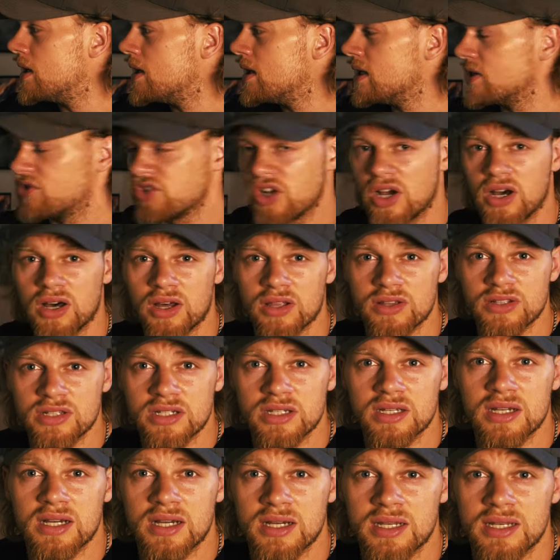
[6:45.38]
It's hot.
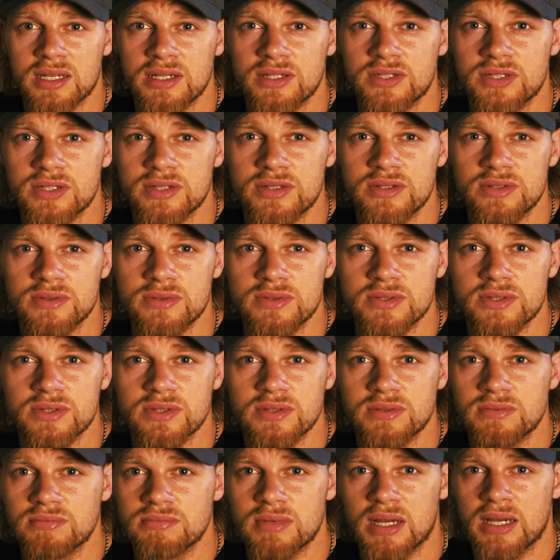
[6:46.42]
I need
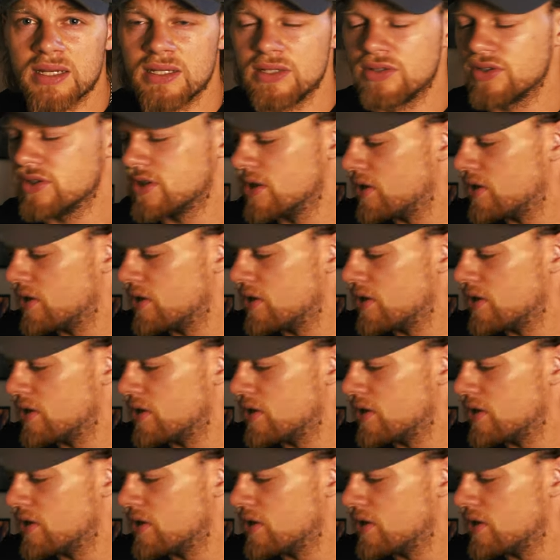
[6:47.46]
to